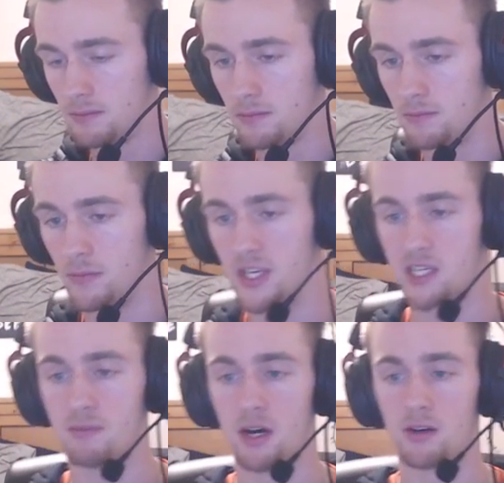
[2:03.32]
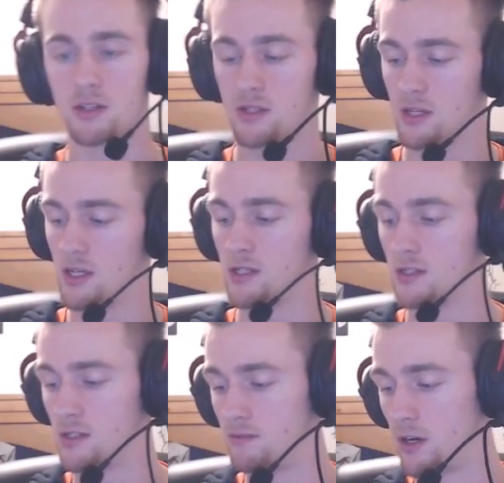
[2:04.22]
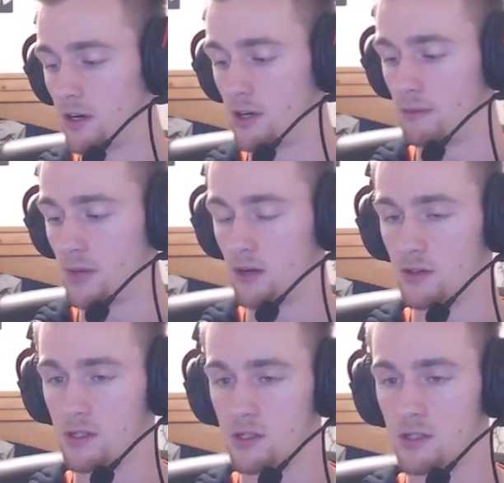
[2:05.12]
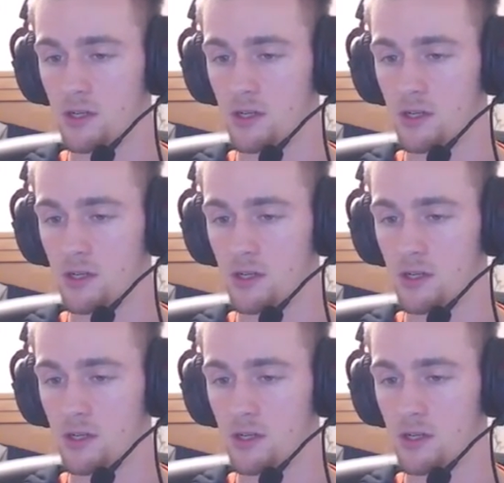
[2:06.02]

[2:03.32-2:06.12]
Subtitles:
This mouse is very good mouse.